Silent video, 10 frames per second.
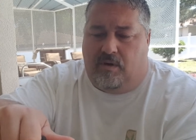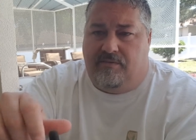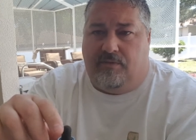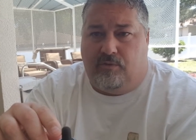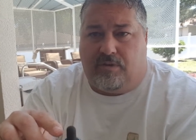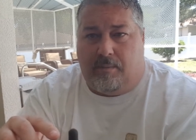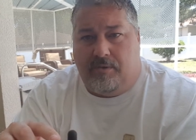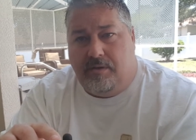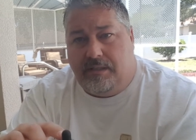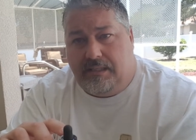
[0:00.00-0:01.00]
full
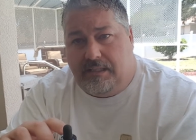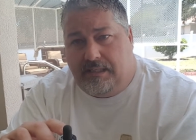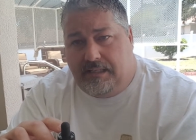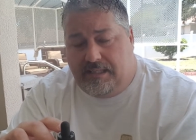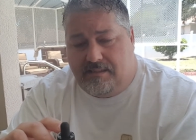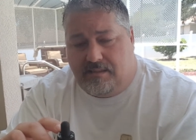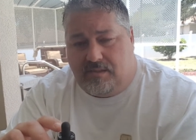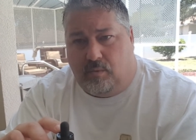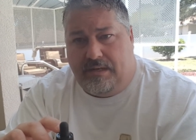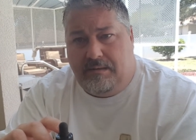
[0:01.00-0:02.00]
dropper is
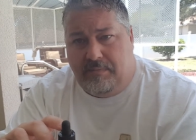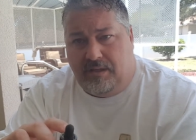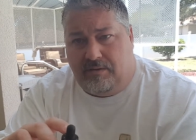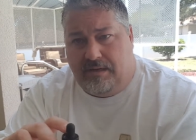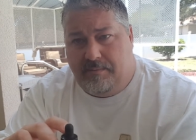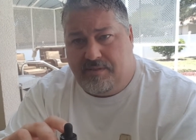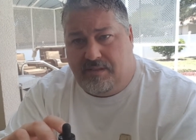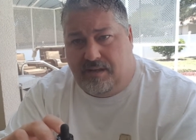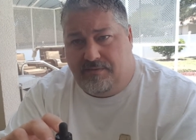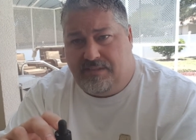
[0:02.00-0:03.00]
20 milligrams
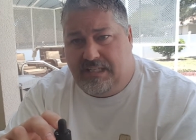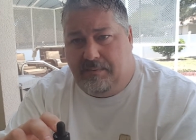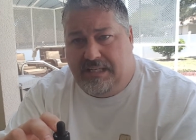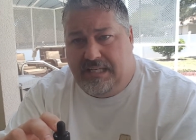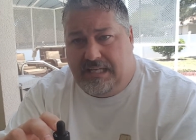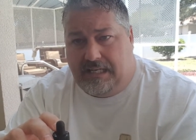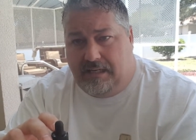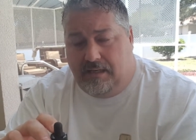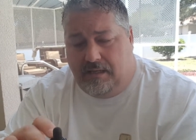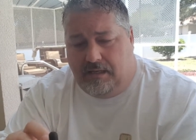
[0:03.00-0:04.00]
of CBD.
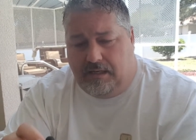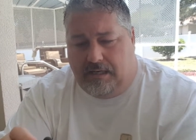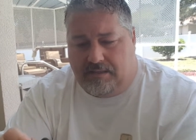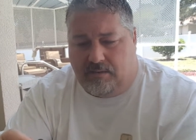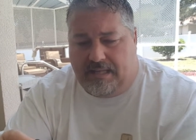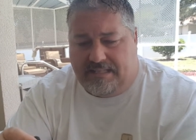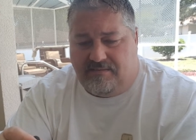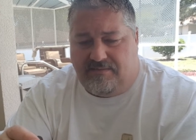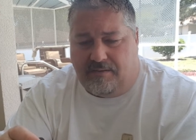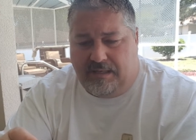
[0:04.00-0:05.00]
So that's
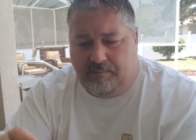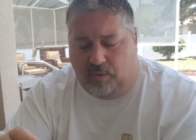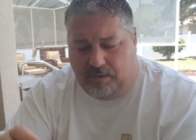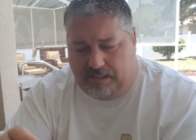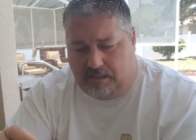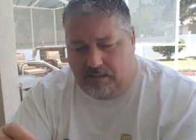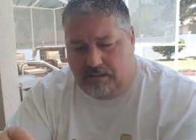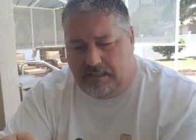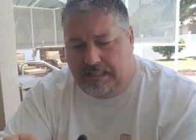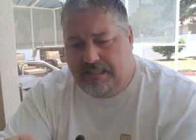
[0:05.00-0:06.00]
very important.
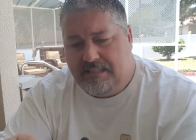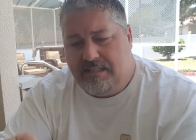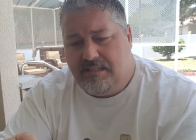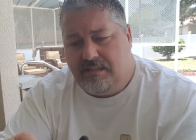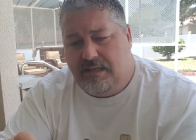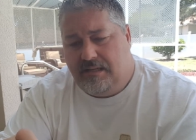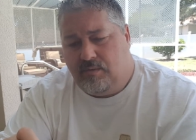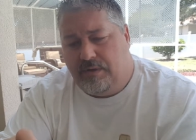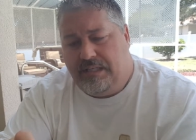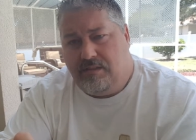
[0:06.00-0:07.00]
And this is
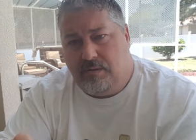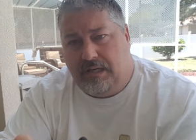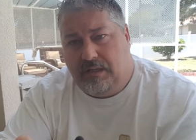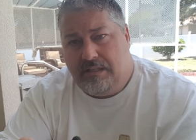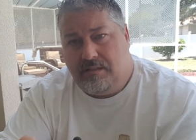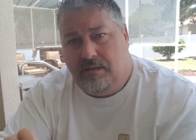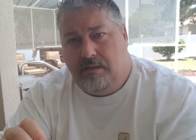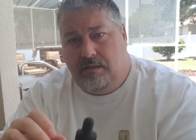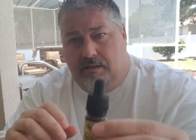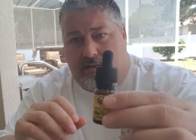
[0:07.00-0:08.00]
$22
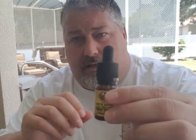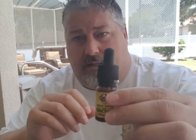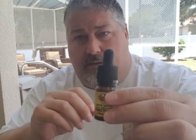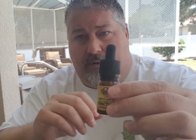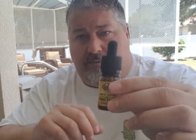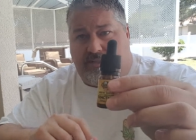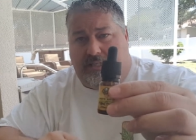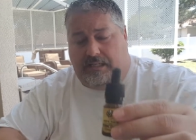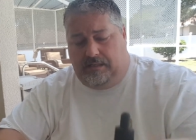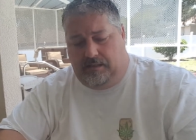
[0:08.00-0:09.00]
on the
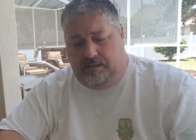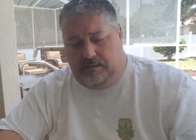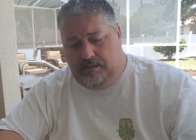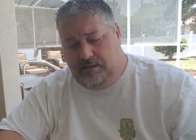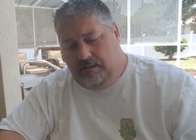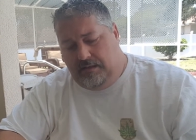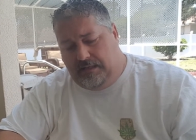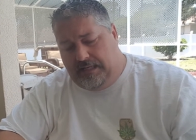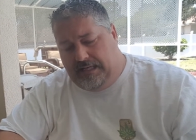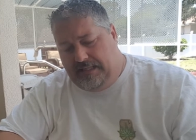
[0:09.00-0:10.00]
website.
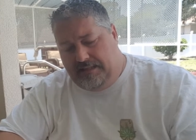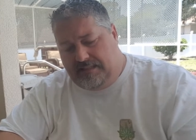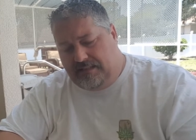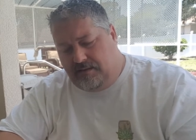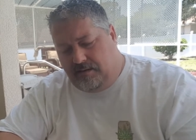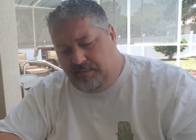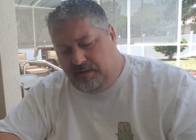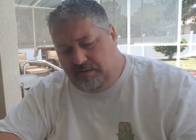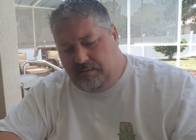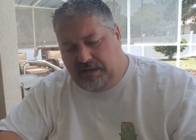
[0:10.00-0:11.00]
And the 600
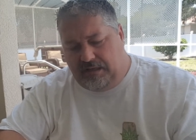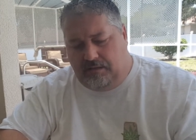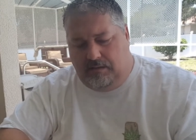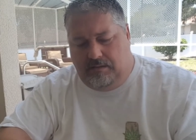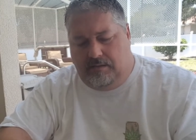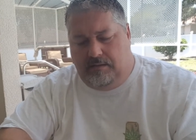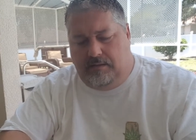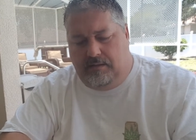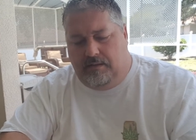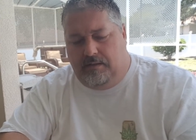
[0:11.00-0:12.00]
milligram bottle,
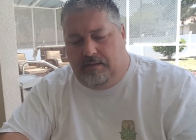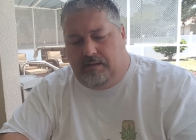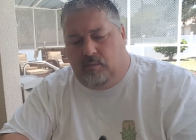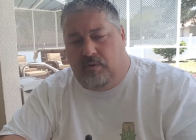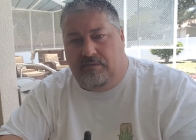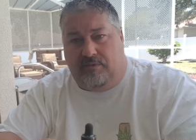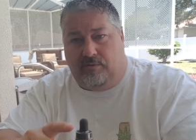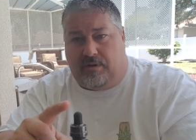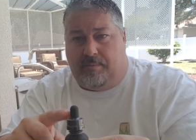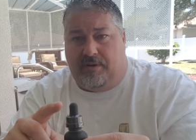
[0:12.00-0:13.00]
1 full
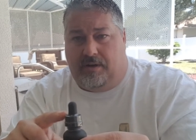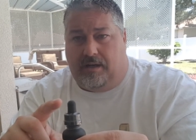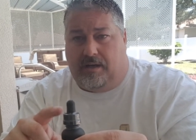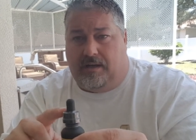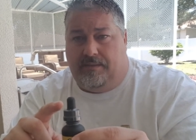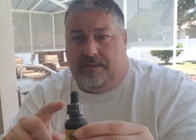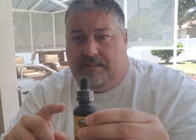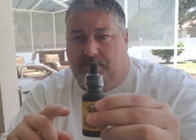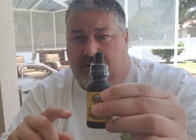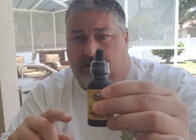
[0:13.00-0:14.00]
dropper on
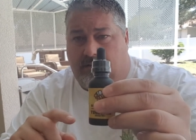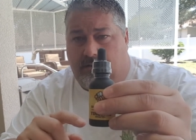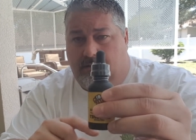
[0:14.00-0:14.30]
this bottle,